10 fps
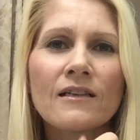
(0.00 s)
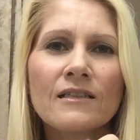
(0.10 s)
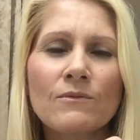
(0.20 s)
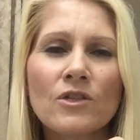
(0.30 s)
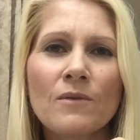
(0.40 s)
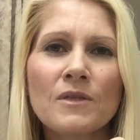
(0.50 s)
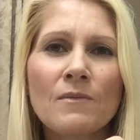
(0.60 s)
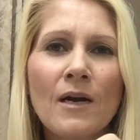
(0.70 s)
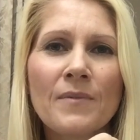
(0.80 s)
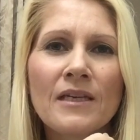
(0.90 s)
Sometimes it
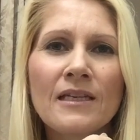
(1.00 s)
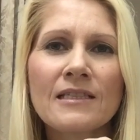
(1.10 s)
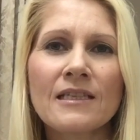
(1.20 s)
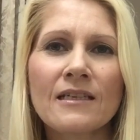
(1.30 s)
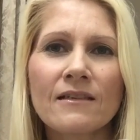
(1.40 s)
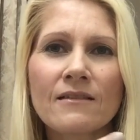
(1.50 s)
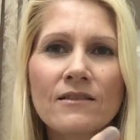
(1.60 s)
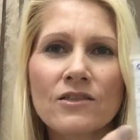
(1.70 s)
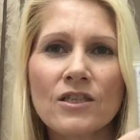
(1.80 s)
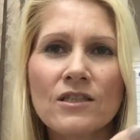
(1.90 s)
might be easier
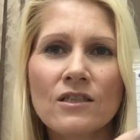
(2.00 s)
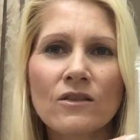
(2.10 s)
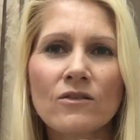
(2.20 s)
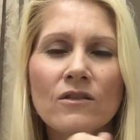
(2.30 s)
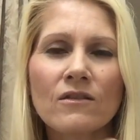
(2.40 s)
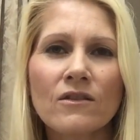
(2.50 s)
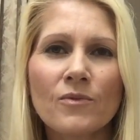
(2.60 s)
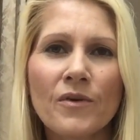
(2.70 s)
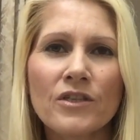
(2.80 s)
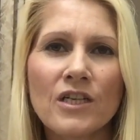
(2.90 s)
just to look on the
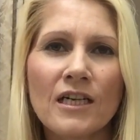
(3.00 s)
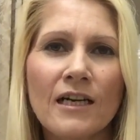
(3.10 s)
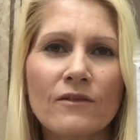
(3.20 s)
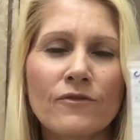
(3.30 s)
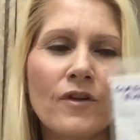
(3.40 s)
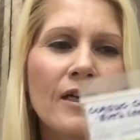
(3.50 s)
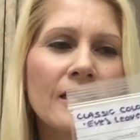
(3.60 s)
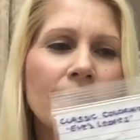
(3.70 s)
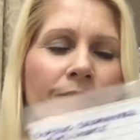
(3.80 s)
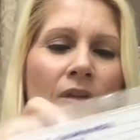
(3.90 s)
project card and find
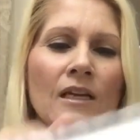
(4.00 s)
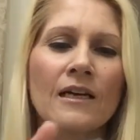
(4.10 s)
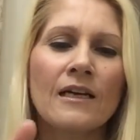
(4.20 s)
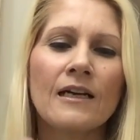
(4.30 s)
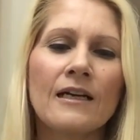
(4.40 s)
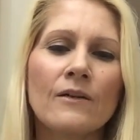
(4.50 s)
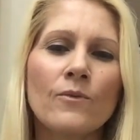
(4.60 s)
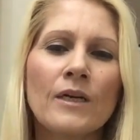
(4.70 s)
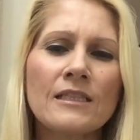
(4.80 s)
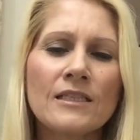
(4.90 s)
it.
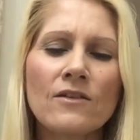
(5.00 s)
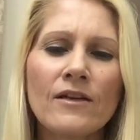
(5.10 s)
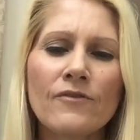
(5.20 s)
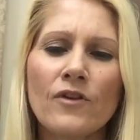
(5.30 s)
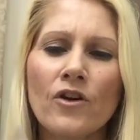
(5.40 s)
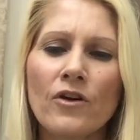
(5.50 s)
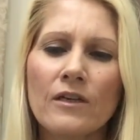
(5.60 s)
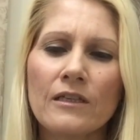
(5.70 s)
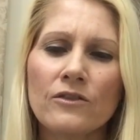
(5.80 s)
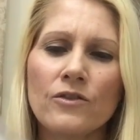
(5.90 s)
Once I've
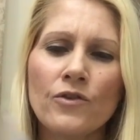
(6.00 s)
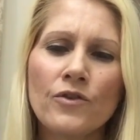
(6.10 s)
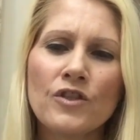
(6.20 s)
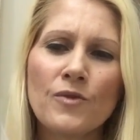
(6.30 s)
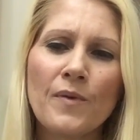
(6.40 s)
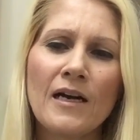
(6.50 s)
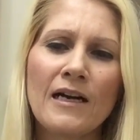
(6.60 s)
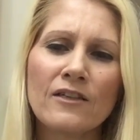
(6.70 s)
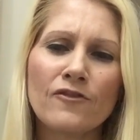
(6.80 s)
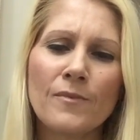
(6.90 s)
used
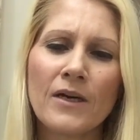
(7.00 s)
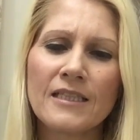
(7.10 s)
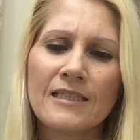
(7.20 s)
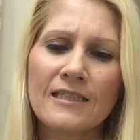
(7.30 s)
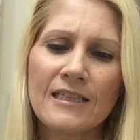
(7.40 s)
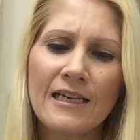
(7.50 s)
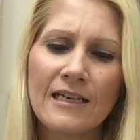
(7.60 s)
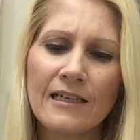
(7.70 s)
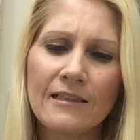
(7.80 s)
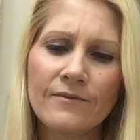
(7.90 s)
part of my
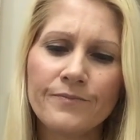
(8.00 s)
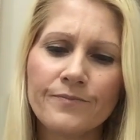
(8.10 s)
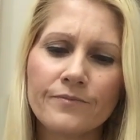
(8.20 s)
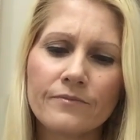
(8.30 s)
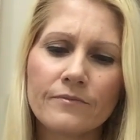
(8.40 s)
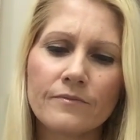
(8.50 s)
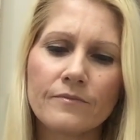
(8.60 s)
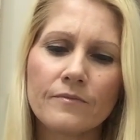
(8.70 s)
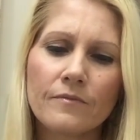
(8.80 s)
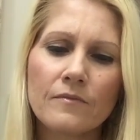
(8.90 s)
skein,
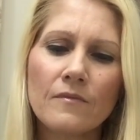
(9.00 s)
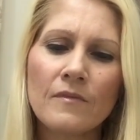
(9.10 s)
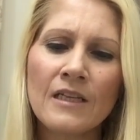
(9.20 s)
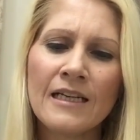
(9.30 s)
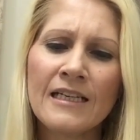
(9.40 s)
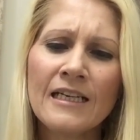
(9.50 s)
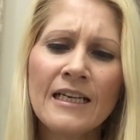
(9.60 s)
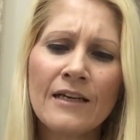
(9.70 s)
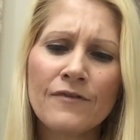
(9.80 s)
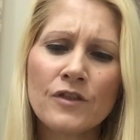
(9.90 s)
any
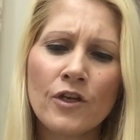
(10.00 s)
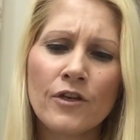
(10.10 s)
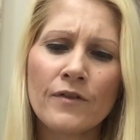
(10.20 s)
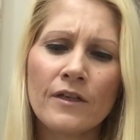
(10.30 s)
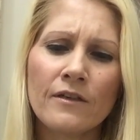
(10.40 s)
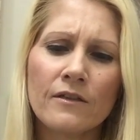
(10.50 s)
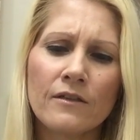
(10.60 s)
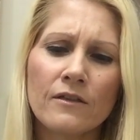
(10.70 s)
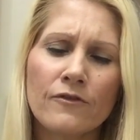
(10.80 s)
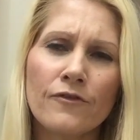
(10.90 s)
leftover
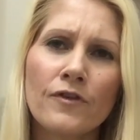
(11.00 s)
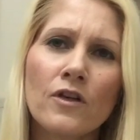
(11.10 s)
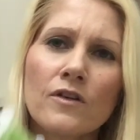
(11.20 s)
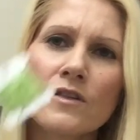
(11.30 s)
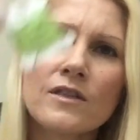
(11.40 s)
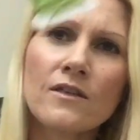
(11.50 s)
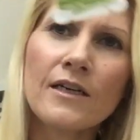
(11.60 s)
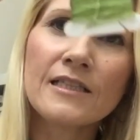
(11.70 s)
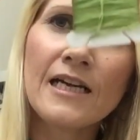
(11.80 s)
floss I